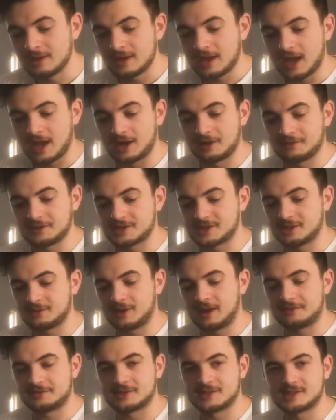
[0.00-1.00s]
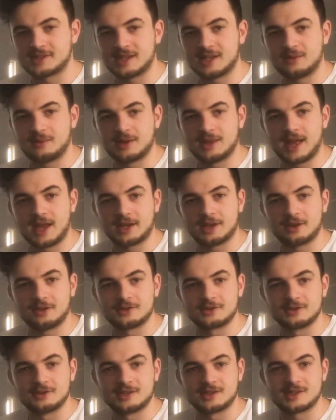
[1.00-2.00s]
and obviously we have to see where that
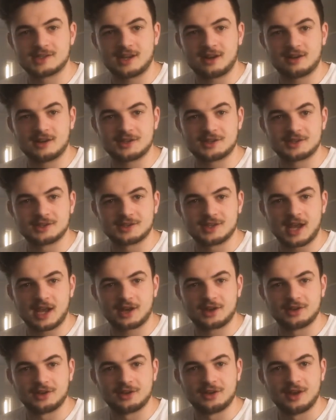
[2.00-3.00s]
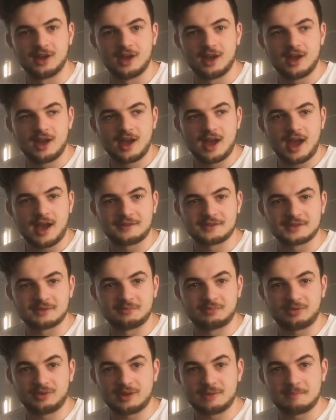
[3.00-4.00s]
goes in the series, because that could have some
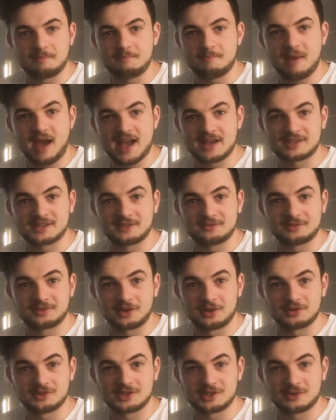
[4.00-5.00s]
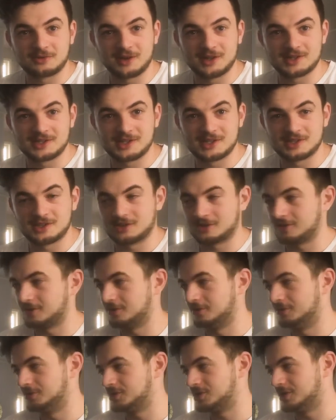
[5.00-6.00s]
pretty massive consequences. It could
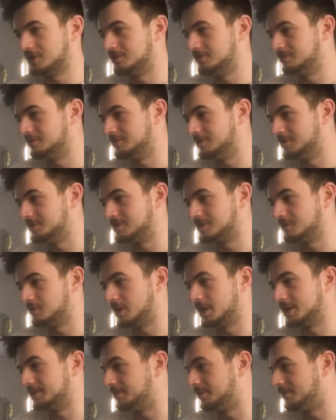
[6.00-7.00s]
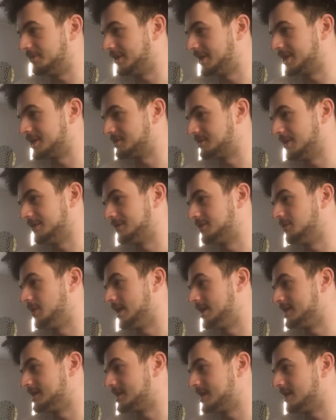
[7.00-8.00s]
also do some wonderful things. We'll have to
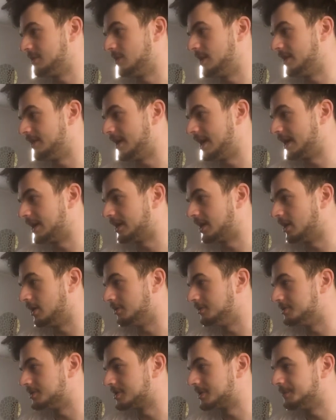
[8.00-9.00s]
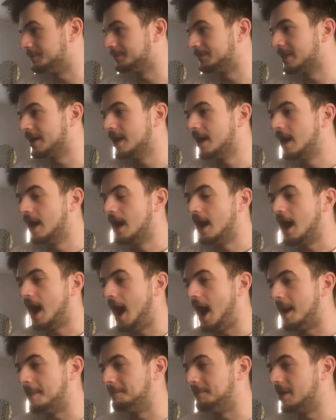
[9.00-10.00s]
wait and see where that goes.
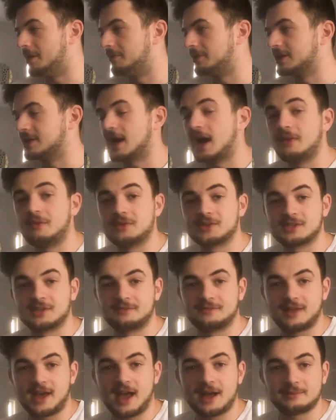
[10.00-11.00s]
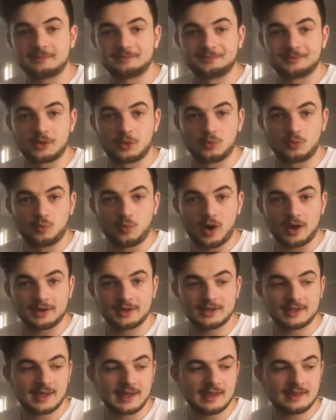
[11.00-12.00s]
But regardless of that, the
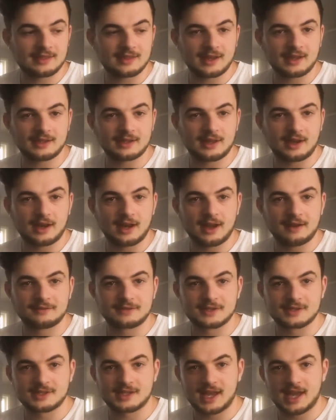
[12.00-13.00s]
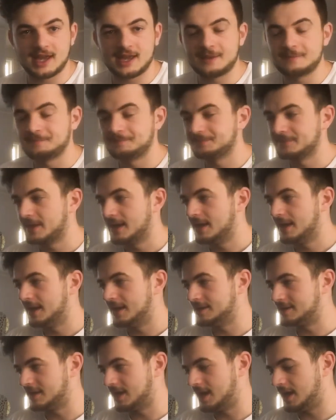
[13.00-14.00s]
one key thing that I have to say
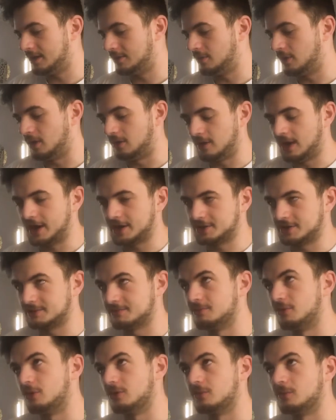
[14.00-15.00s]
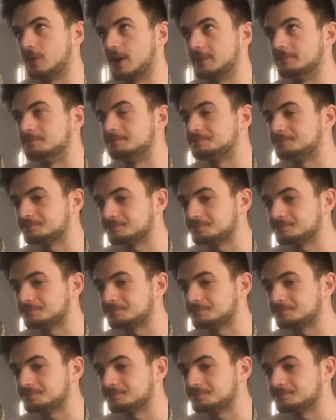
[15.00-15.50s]
is that, well, actually more than one.